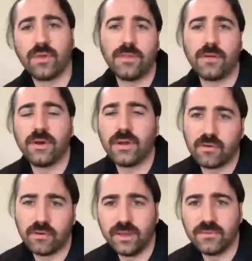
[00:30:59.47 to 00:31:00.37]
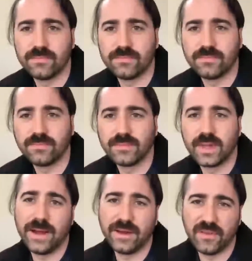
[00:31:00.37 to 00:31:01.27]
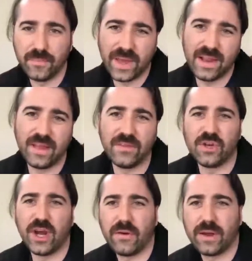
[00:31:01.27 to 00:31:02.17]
than 30 degrees and it's a bit less jarring.